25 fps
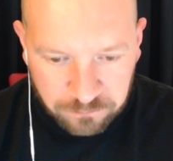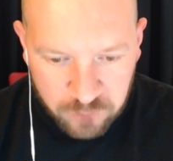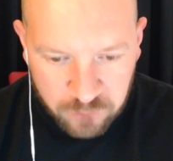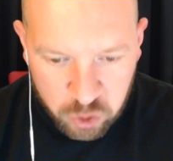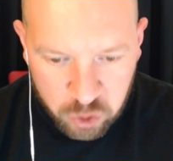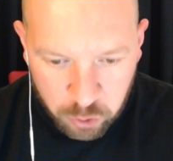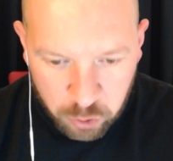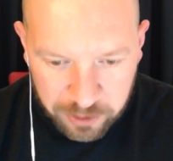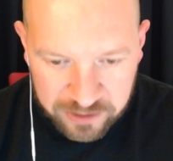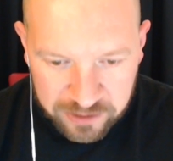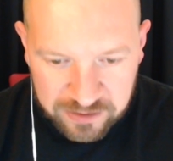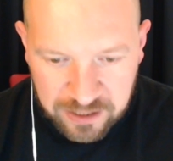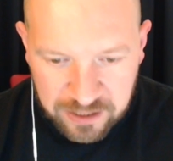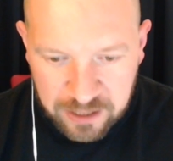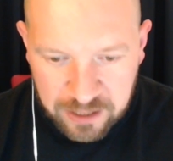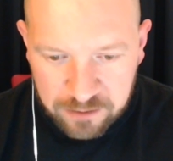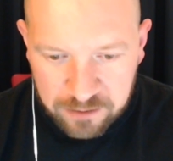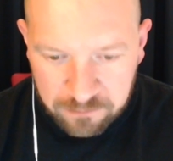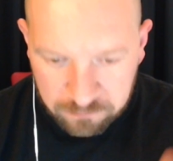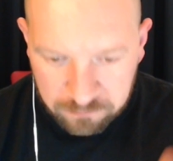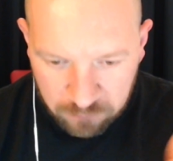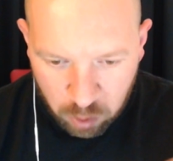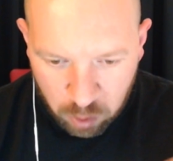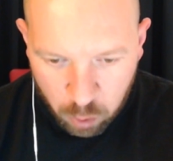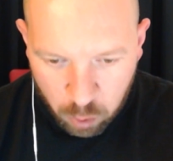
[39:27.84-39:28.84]
Tony
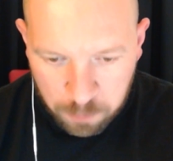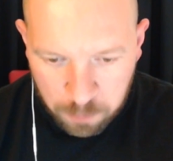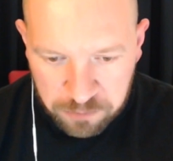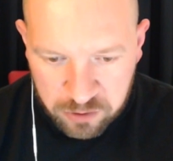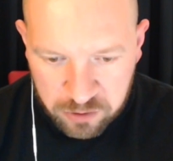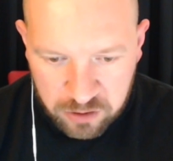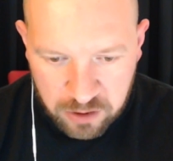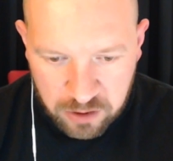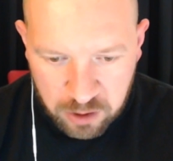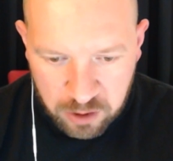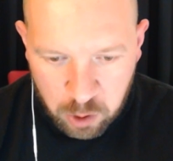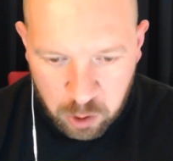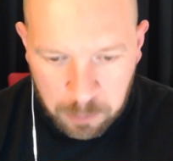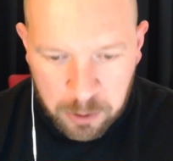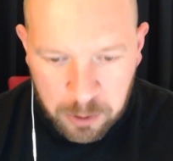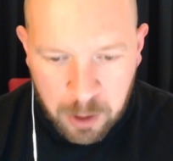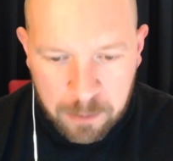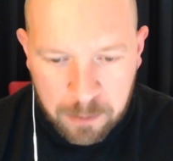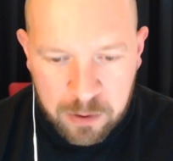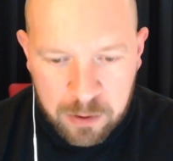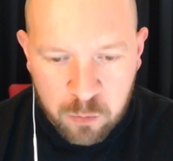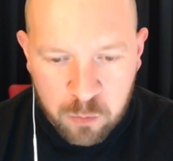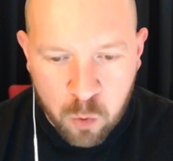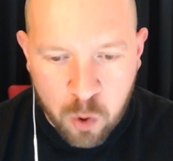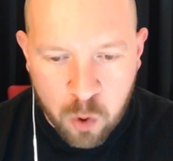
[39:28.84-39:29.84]
saying the
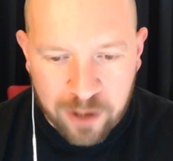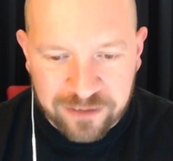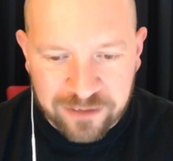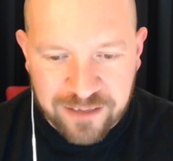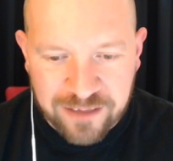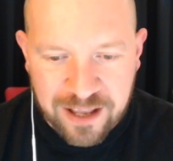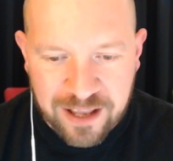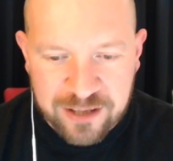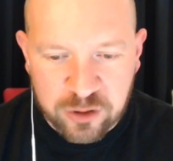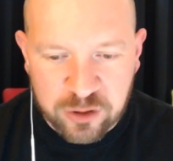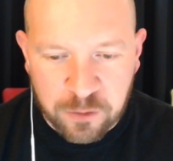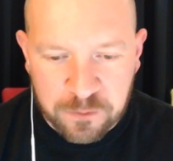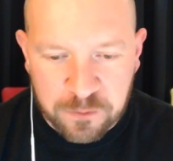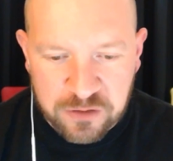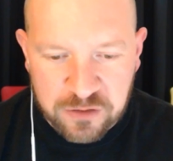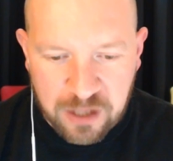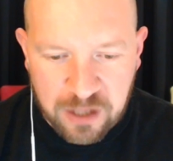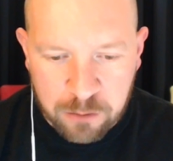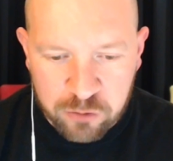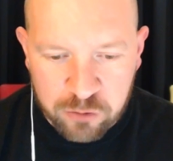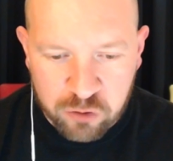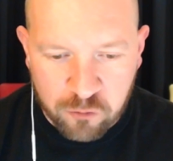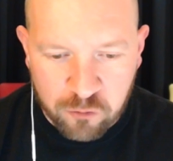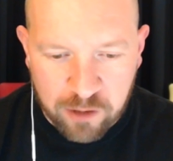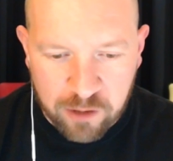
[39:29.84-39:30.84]
upcoming Walking Dead stuff
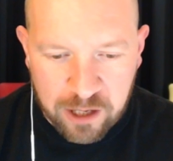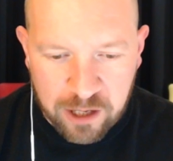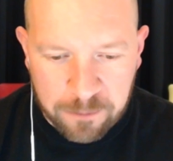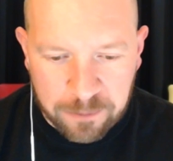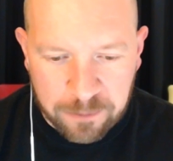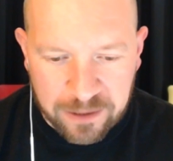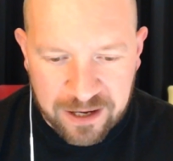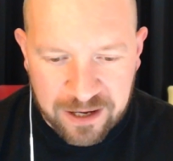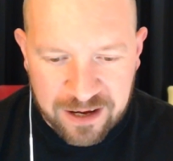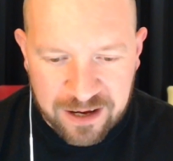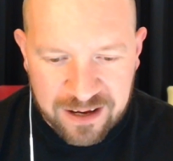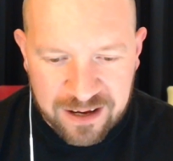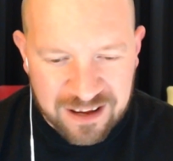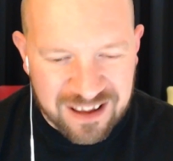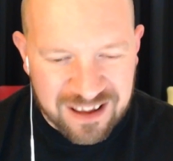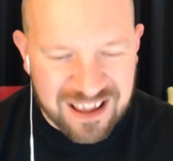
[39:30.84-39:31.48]
sounds great to play.